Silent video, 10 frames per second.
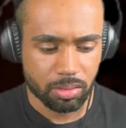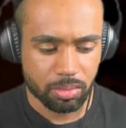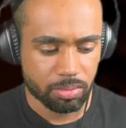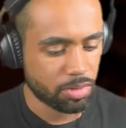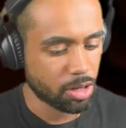
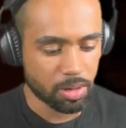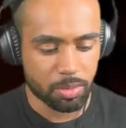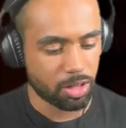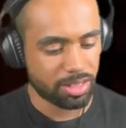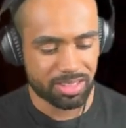No, I'm
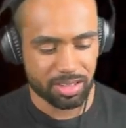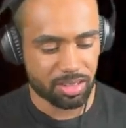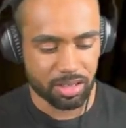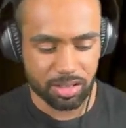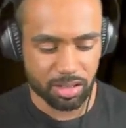not listening to
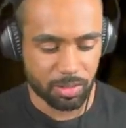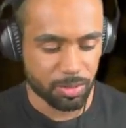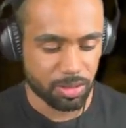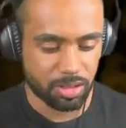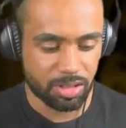this anymore.
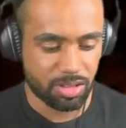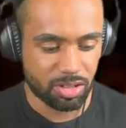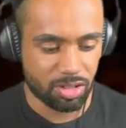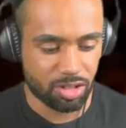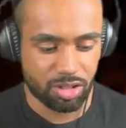This is
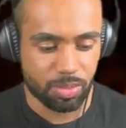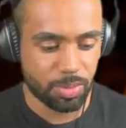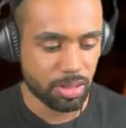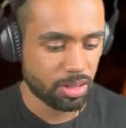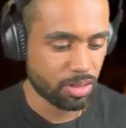just
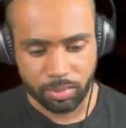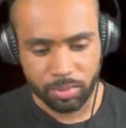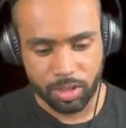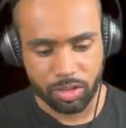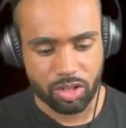stupid.
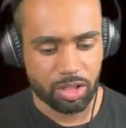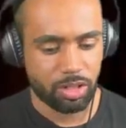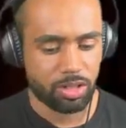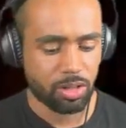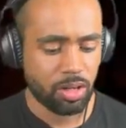
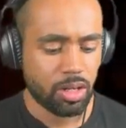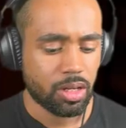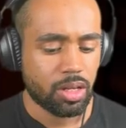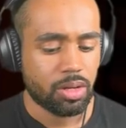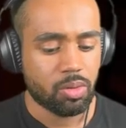Jeez.
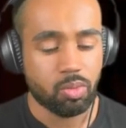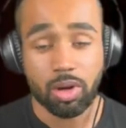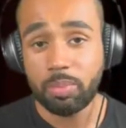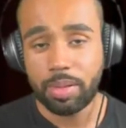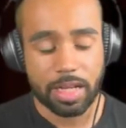
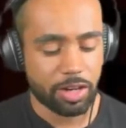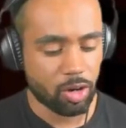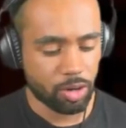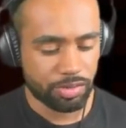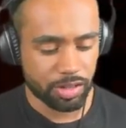One planet
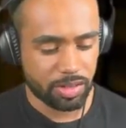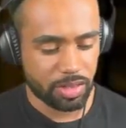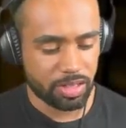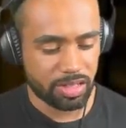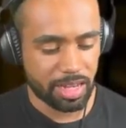over and then
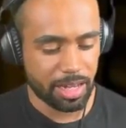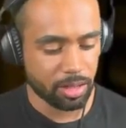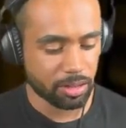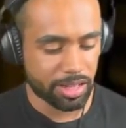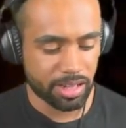this
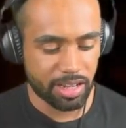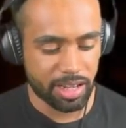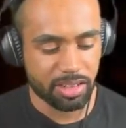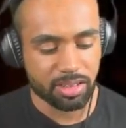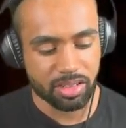hell can
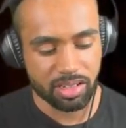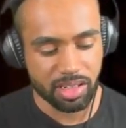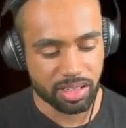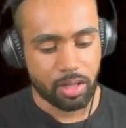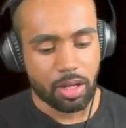end.
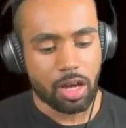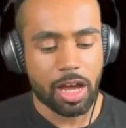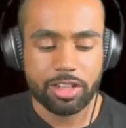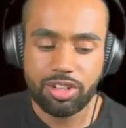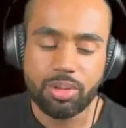like... I
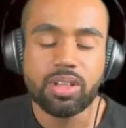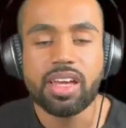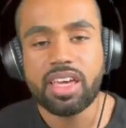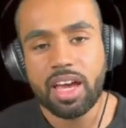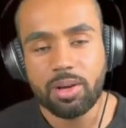do
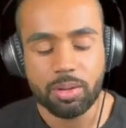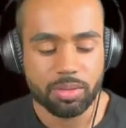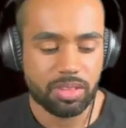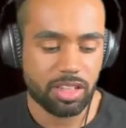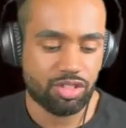like how
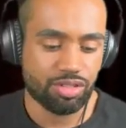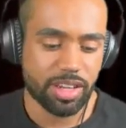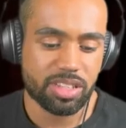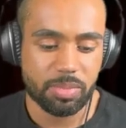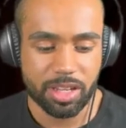they try
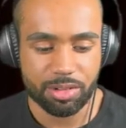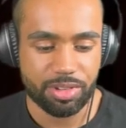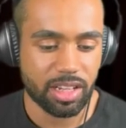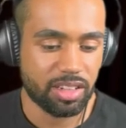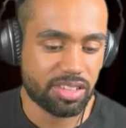to make it
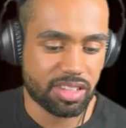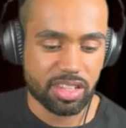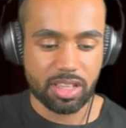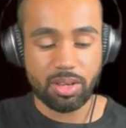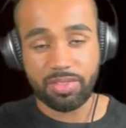realistic
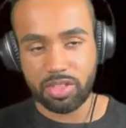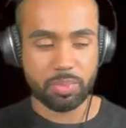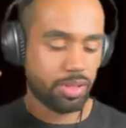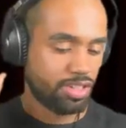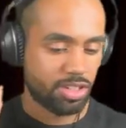that you have to
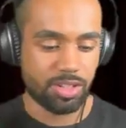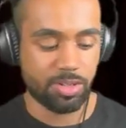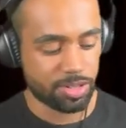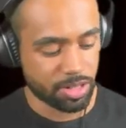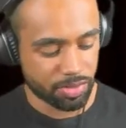position
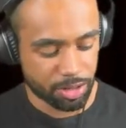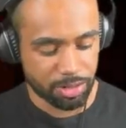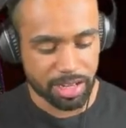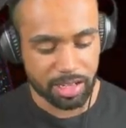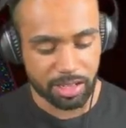yourself
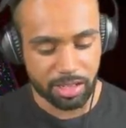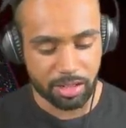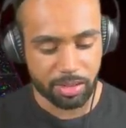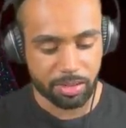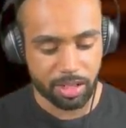correctly
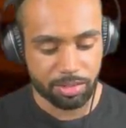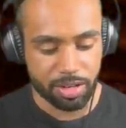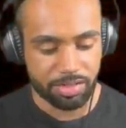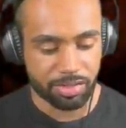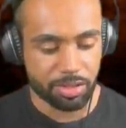in, in
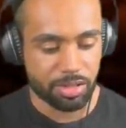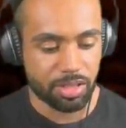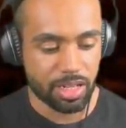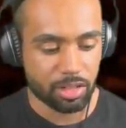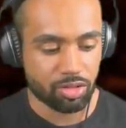reference to
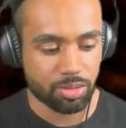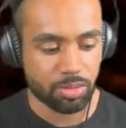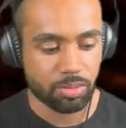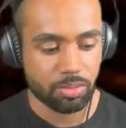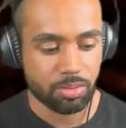the
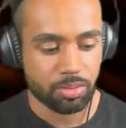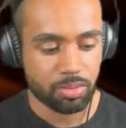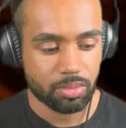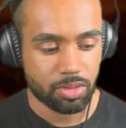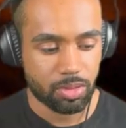actual
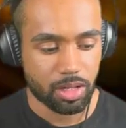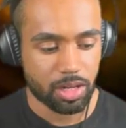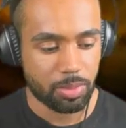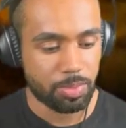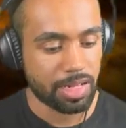
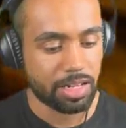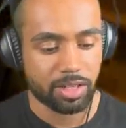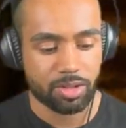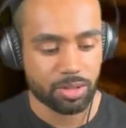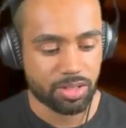uh,
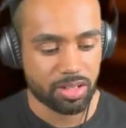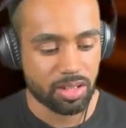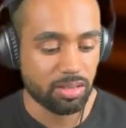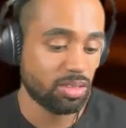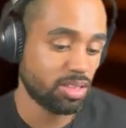planet or
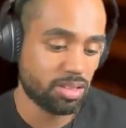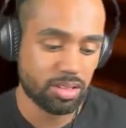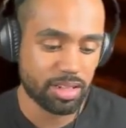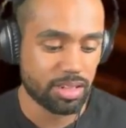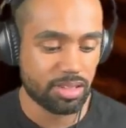star. That's a
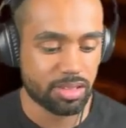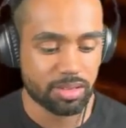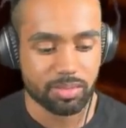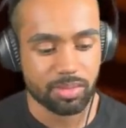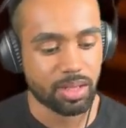nice
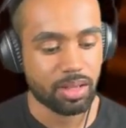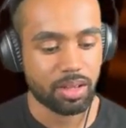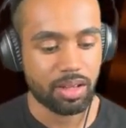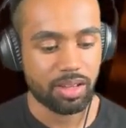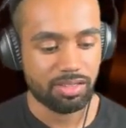
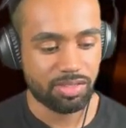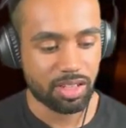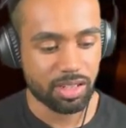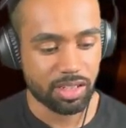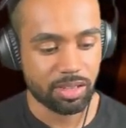
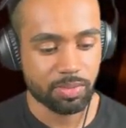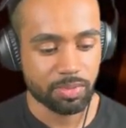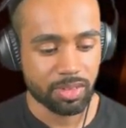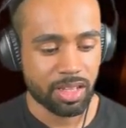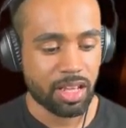feeling.
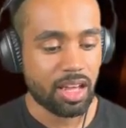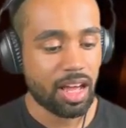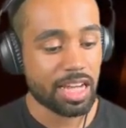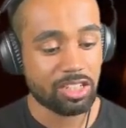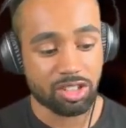
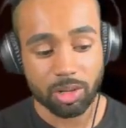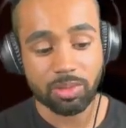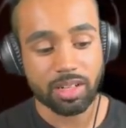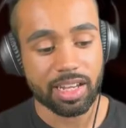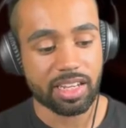I
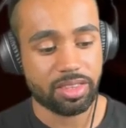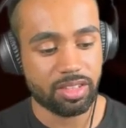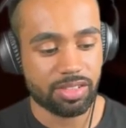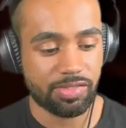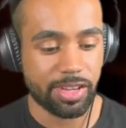don't like
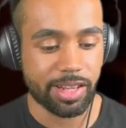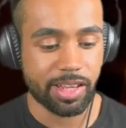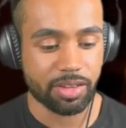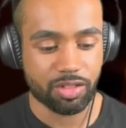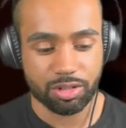this feeling
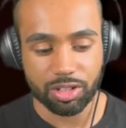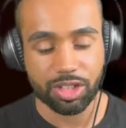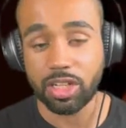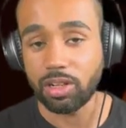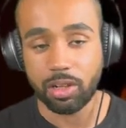of
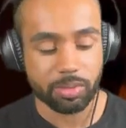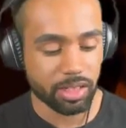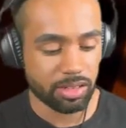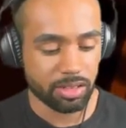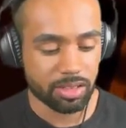crushing
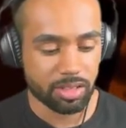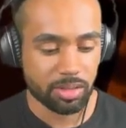loneliness.